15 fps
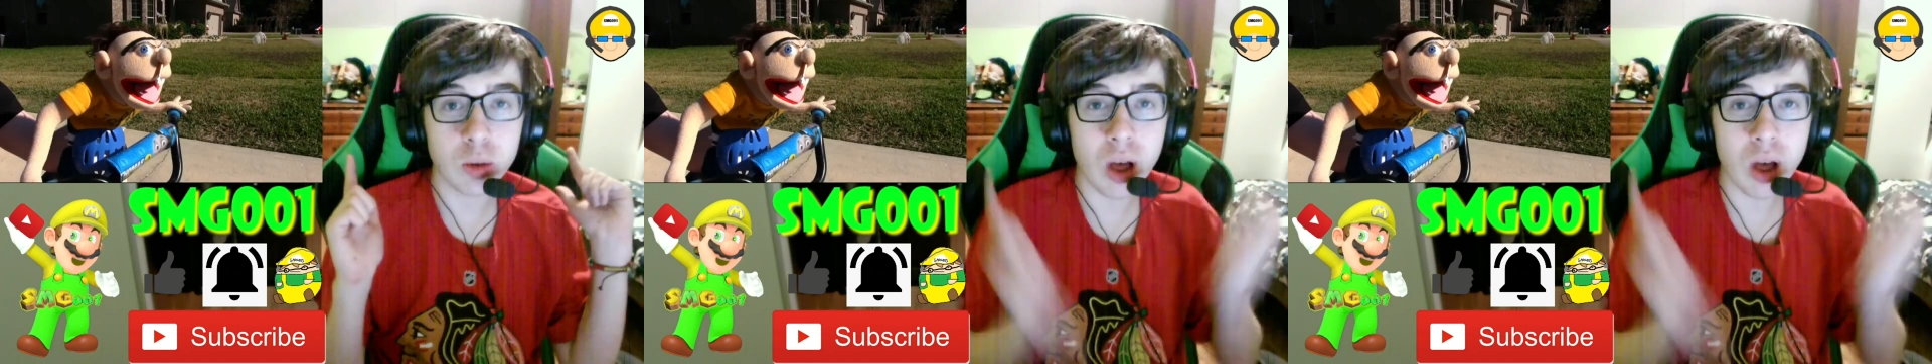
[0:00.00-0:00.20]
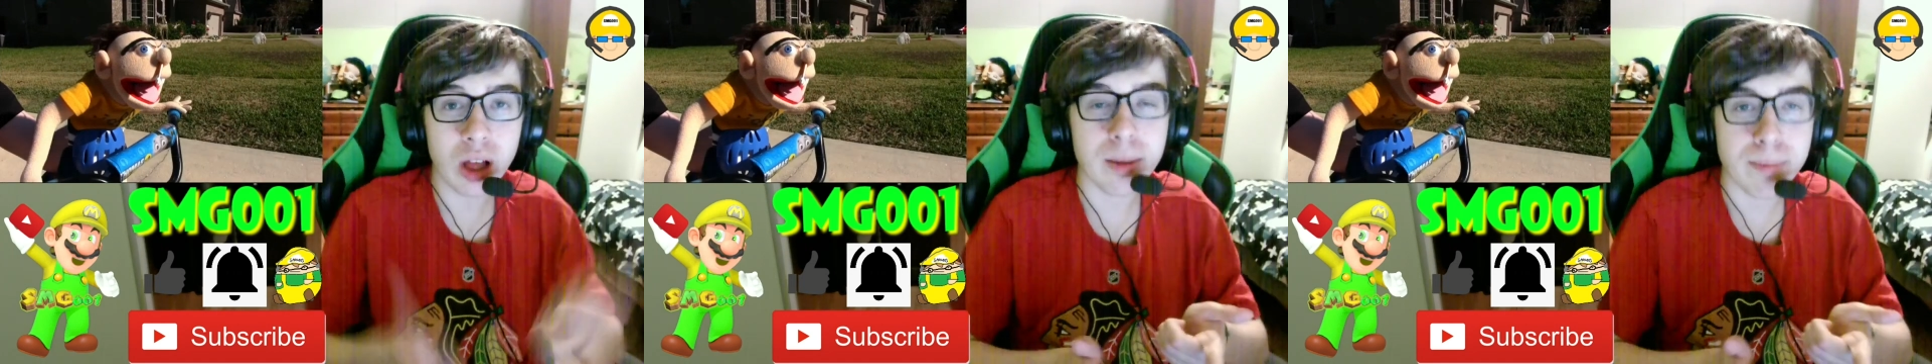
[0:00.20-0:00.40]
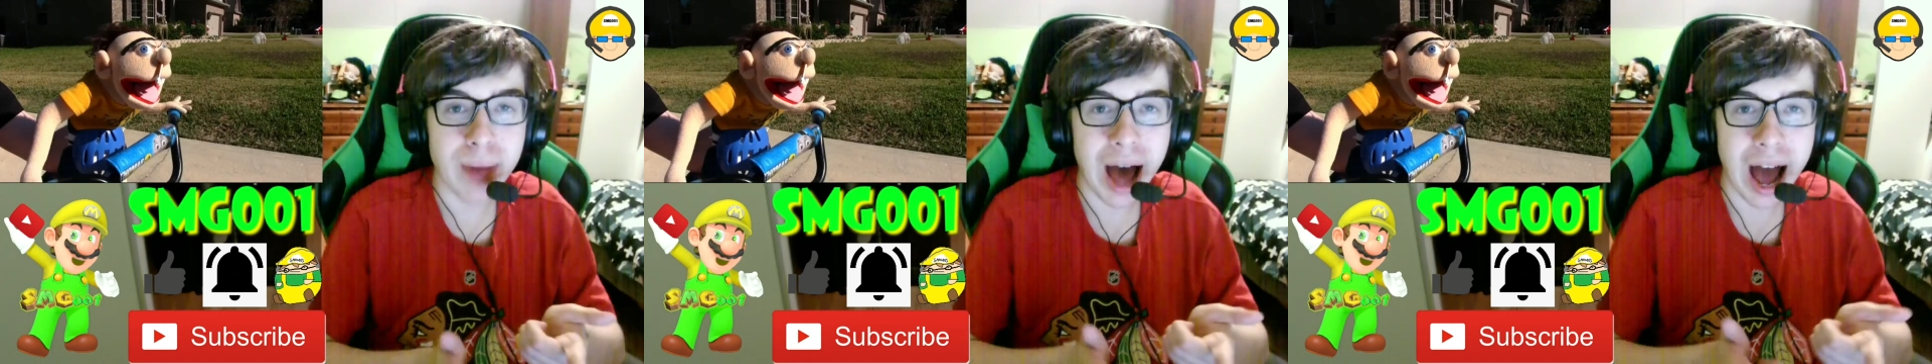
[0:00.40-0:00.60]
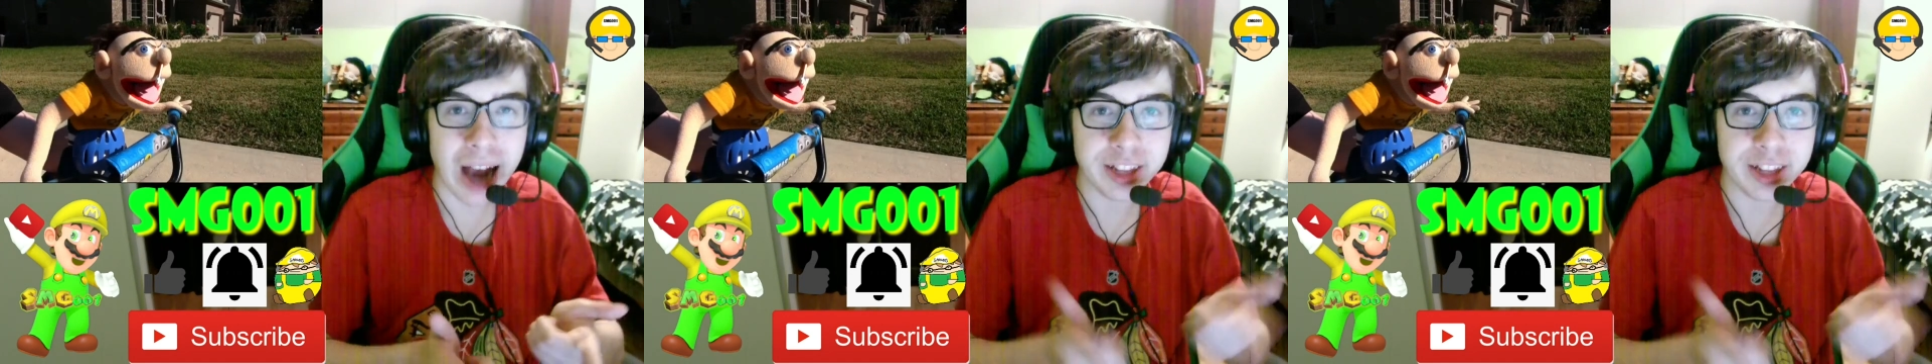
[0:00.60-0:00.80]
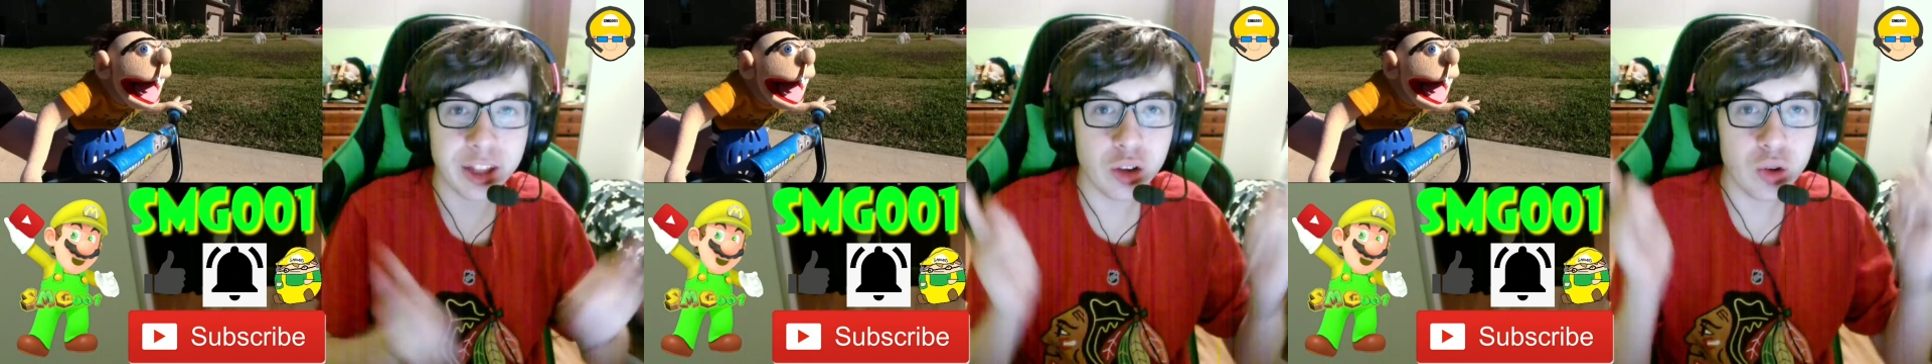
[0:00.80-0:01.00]
Welcome
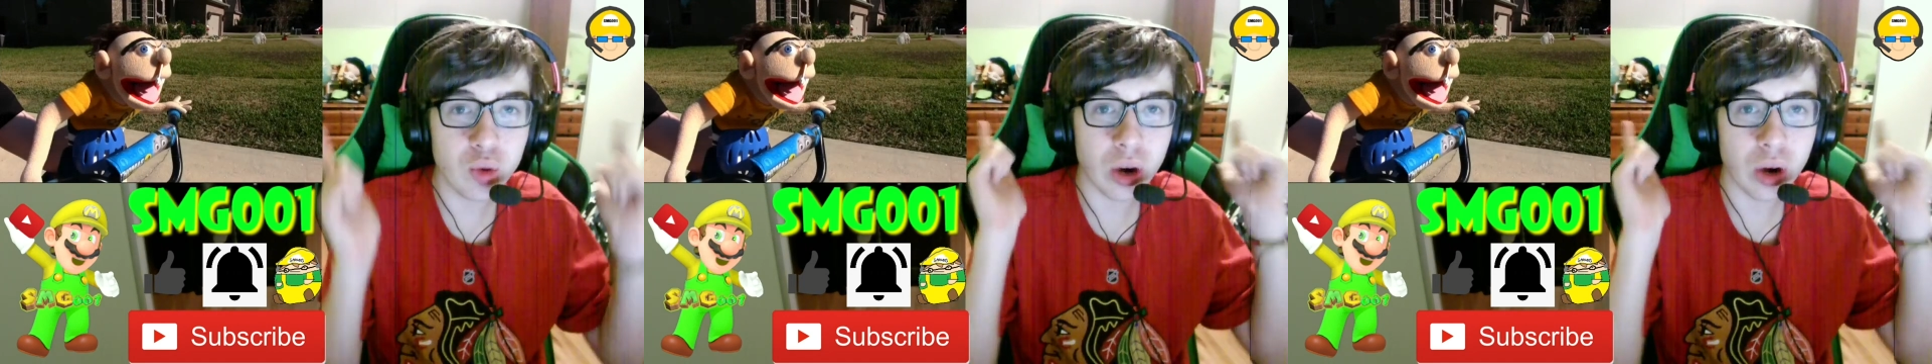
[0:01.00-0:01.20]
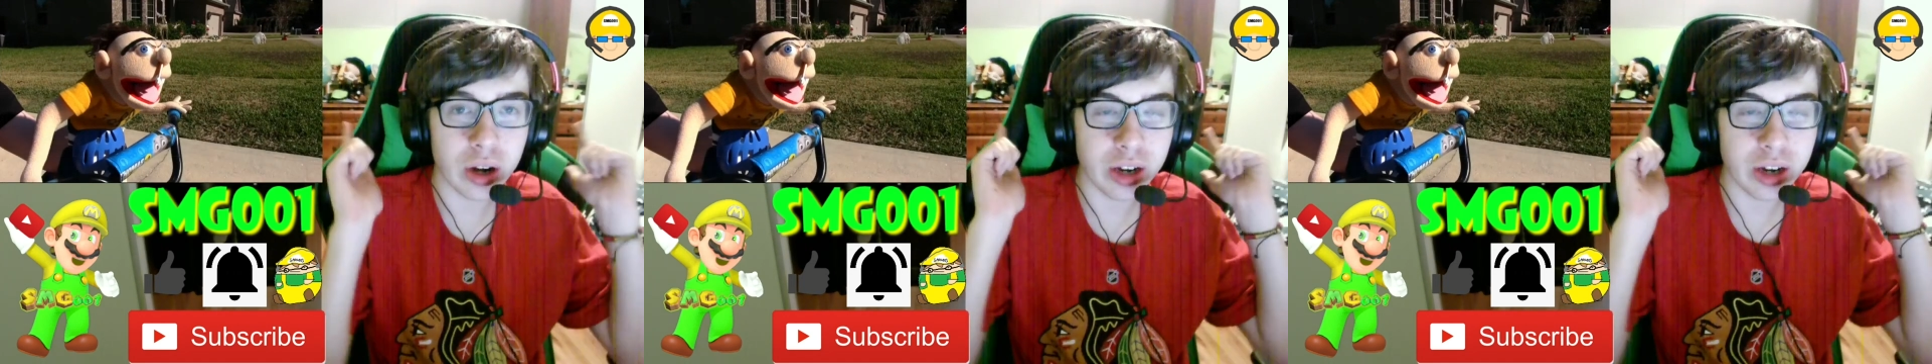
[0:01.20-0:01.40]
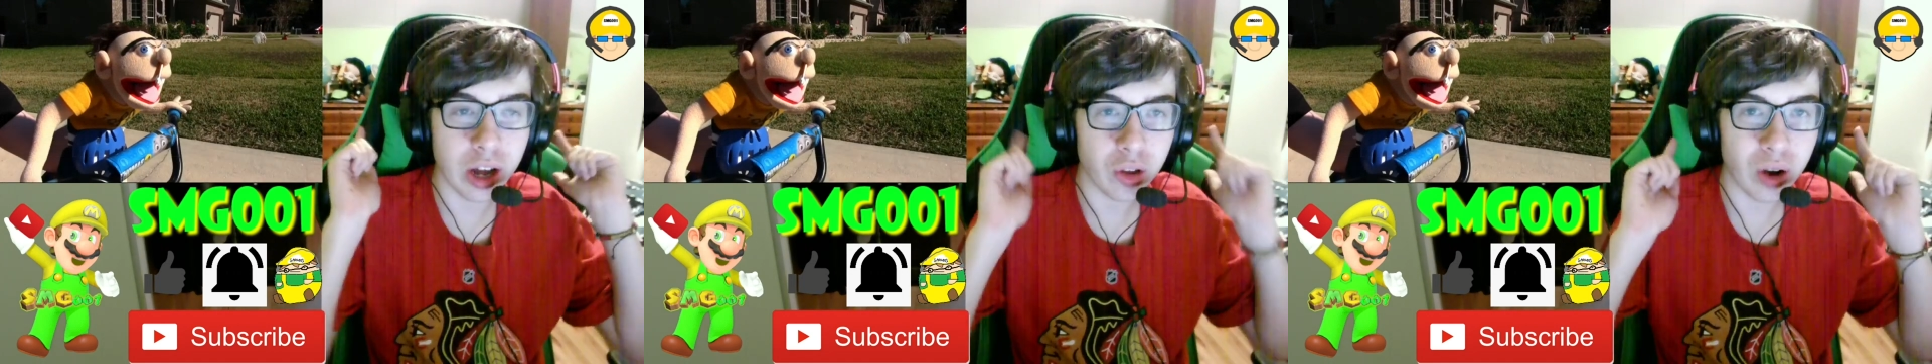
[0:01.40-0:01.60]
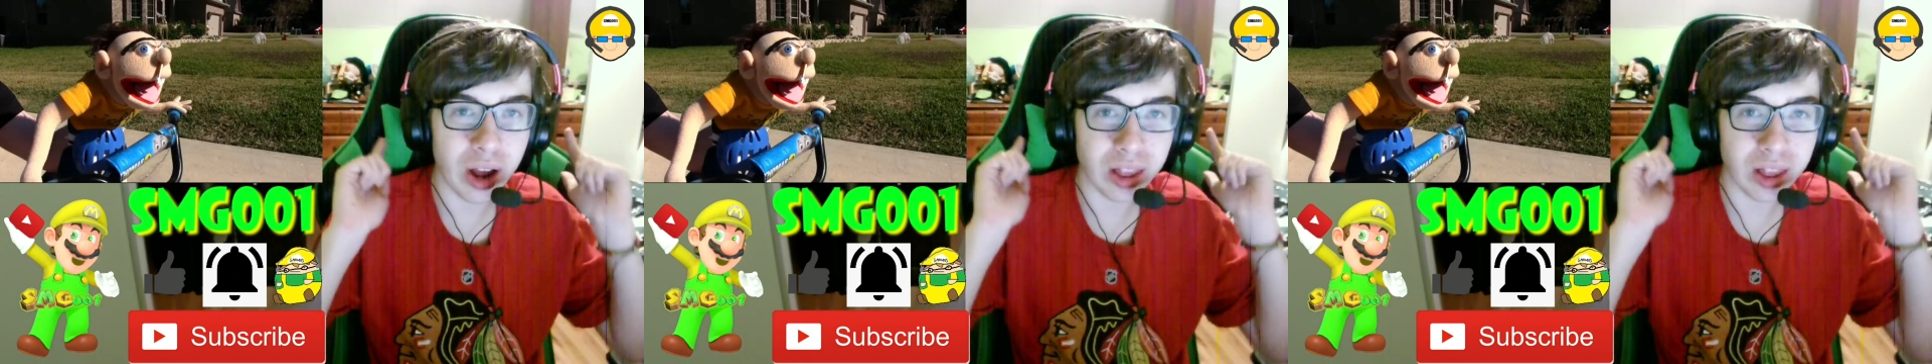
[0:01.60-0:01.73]
back to another